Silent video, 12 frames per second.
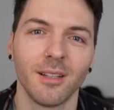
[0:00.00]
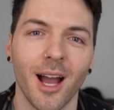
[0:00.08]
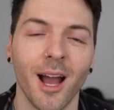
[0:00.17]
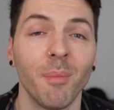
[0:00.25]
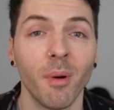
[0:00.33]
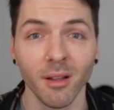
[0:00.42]

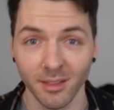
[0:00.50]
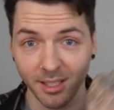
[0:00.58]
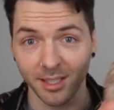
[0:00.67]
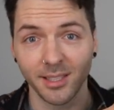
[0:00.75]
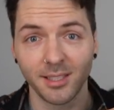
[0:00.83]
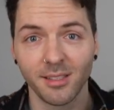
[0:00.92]
I bought
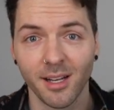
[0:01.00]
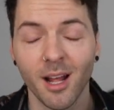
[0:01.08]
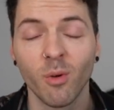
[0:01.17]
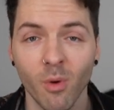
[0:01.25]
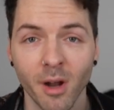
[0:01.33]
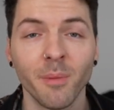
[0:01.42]
this and
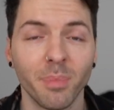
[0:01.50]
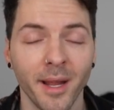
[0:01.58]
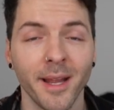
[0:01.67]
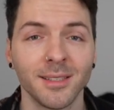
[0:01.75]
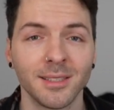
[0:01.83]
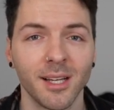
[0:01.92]
I want a
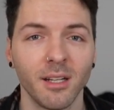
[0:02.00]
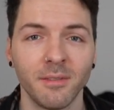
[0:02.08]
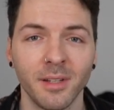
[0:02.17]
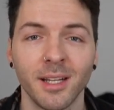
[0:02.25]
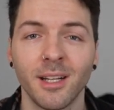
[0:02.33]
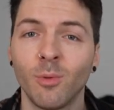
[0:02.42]
plant inside
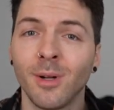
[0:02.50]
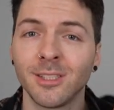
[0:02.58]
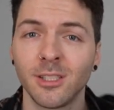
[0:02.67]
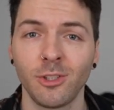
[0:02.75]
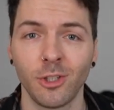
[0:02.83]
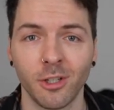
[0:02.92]
of it and I want
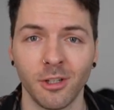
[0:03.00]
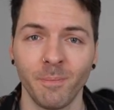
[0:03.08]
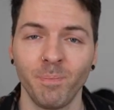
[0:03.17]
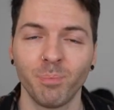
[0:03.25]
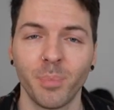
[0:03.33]
to learn,